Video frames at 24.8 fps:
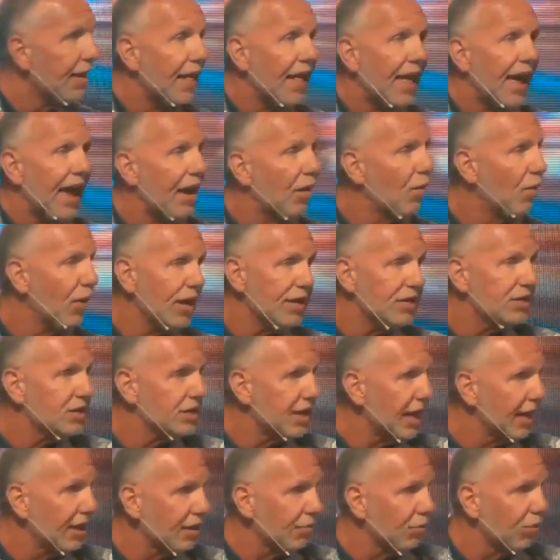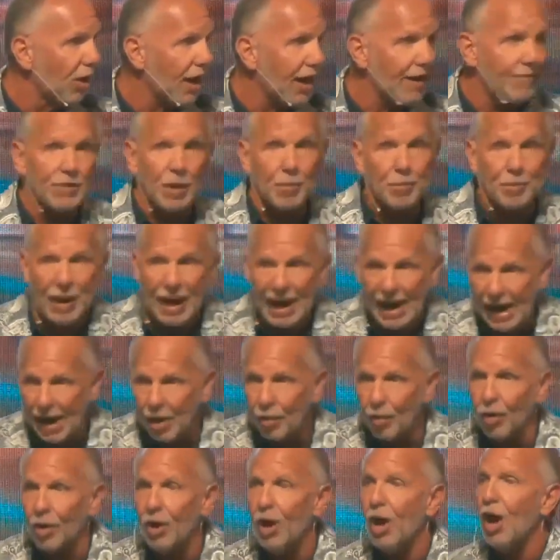and we celebrate the
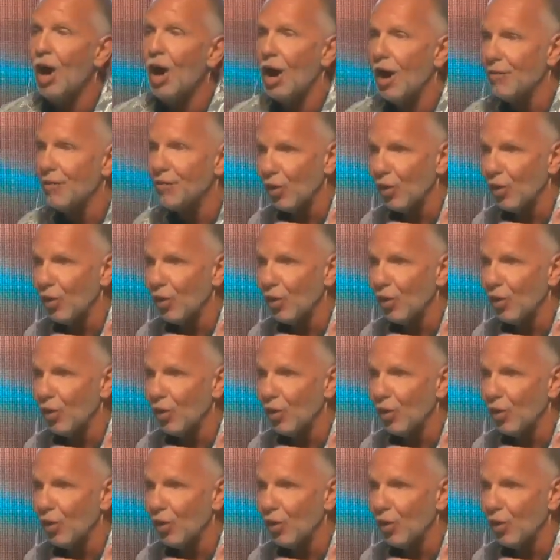power of the